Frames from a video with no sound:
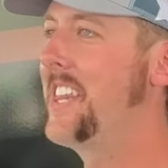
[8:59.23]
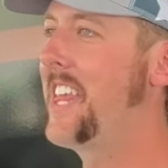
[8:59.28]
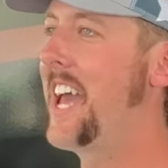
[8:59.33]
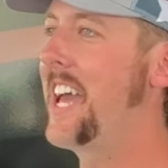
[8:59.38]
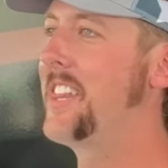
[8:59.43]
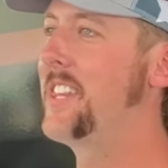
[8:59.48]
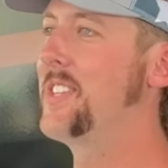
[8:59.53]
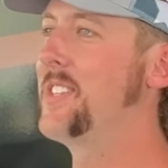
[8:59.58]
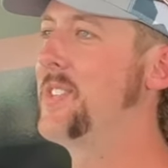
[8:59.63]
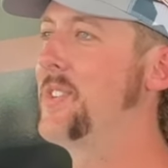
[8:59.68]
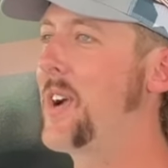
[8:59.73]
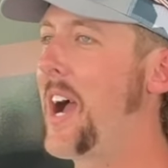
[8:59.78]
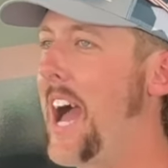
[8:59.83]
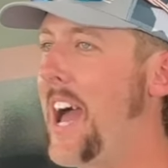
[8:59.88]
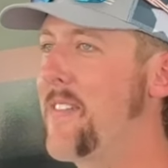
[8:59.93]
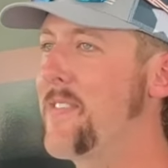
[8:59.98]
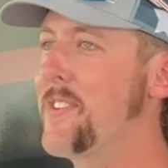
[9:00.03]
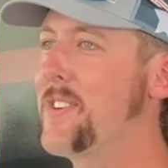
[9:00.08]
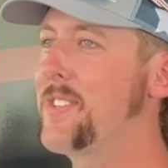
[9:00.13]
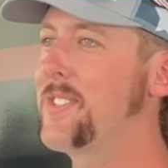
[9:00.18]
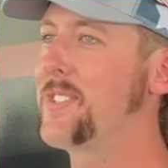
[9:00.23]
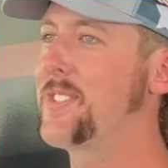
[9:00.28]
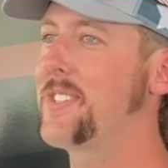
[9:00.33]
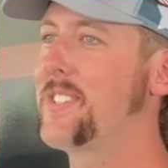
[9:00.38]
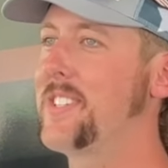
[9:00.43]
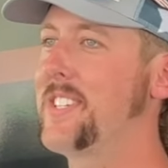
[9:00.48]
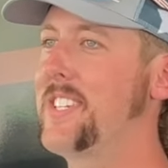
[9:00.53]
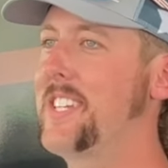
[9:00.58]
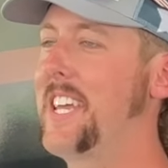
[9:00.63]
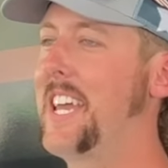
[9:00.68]
that the drivers...
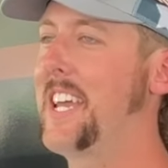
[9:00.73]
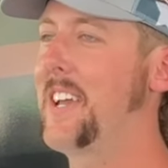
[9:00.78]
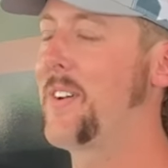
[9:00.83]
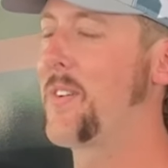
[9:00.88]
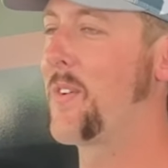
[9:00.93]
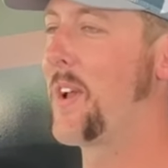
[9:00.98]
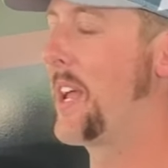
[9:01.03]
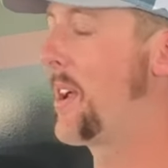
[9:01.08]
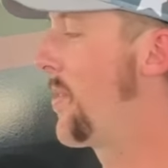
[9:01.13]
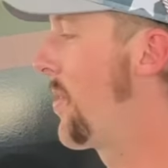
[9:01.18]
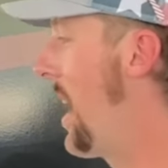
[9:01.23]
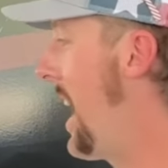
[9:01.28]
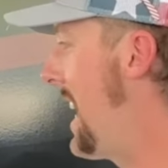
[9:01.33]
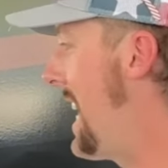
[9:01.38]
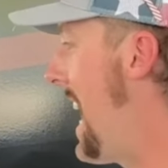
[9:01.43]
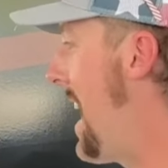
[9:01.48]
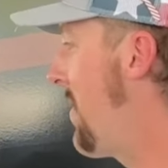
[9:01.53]
Right